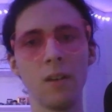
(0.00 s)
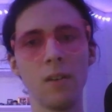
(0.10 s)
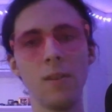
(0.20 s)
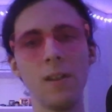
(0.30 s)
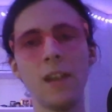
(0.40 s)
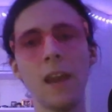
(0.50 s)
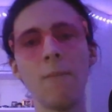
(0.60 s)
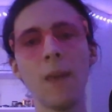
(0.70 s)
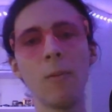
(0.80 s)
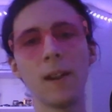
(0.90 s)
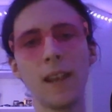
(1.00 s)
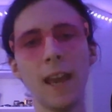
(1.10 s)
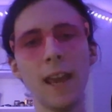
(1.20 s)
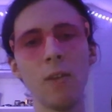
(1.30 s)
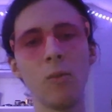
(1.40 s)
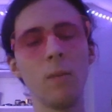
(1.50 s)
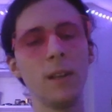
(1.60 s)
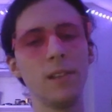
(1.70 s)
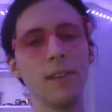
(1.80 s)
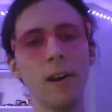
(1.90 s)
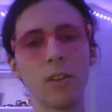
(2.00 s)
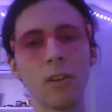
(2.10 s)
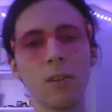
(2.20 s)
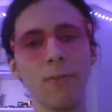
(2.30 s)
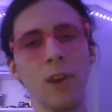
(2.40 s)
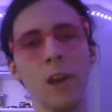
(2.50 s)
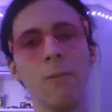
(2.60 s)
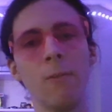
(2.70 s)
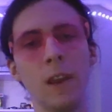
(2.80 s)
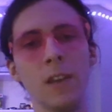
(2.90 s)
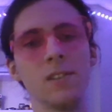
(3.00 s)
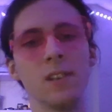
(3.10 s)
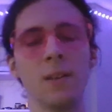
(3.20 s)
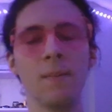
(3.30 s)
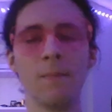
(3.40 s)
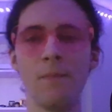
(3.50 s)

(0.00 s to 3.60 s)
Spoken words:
The name they would get would be Dr. Fred Faison.